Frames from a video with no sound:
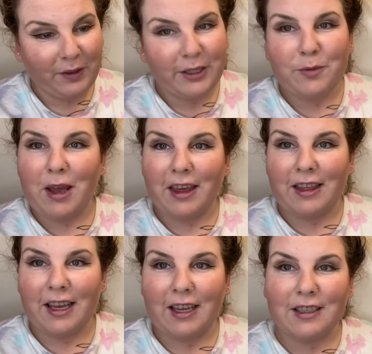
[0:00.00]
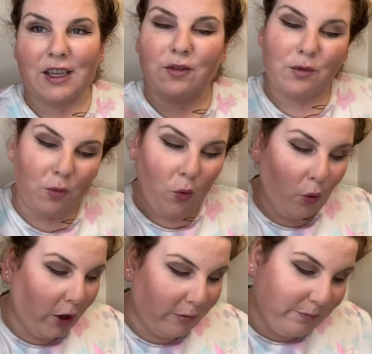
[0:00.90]
to make things even
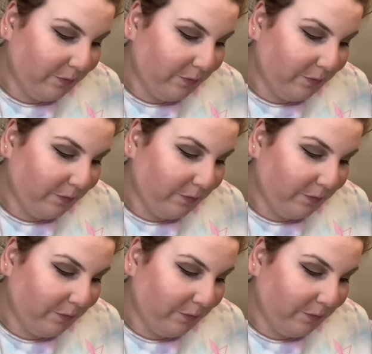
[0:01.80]
more